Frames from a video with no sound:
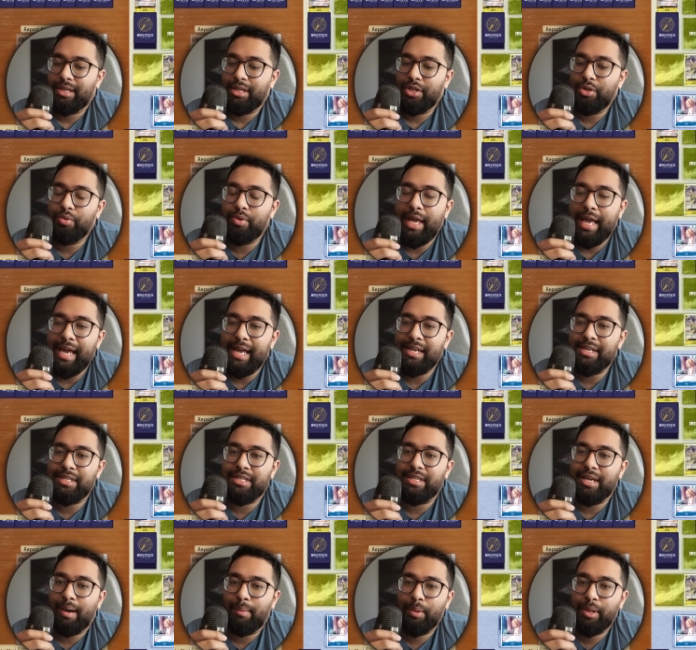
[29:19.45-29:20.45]
you can't
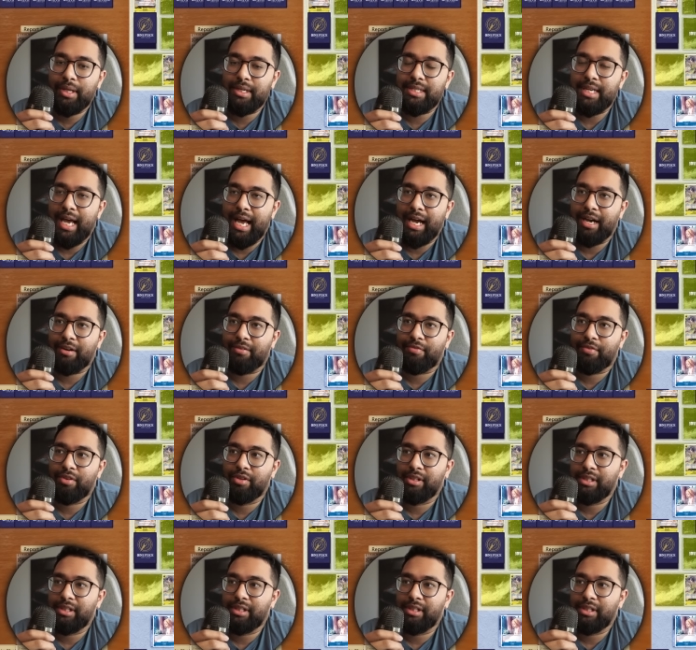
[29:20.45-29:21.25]
double attack for